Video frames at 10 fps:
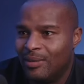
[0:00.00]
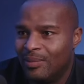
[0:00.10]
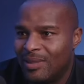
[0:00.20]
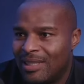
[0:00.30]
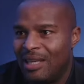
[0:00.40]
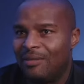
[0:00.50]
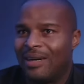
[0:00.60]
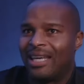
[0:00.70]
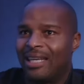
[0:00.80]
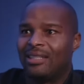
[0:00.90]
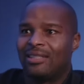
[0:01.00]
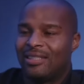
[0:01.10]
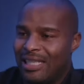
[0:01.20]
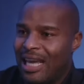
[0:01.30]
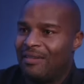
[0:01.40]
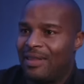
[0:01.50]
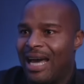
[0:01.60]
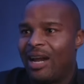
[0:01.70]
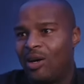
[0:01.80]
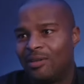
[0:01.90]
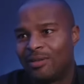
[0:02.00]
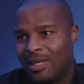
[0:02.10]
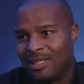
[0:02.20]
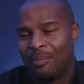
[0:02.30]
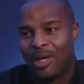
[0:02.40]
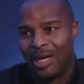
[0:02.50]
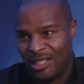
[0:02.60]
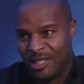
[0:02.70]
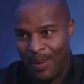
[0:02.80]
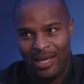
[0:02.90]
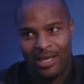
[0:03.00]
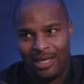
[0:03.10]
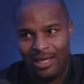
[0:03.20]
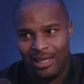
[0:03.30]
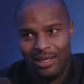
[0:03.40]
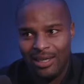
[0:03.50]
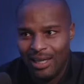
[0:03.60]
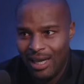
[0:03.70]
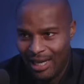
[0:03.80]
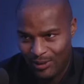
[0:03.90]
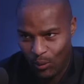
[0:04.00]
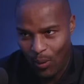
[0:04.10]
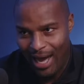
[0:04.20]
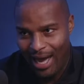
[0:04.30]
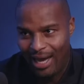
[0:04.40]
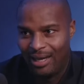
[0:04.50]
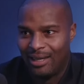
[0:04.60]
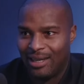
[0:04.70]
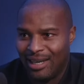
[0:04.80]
see if I can stave that off, because I'm not going to speculate as to why.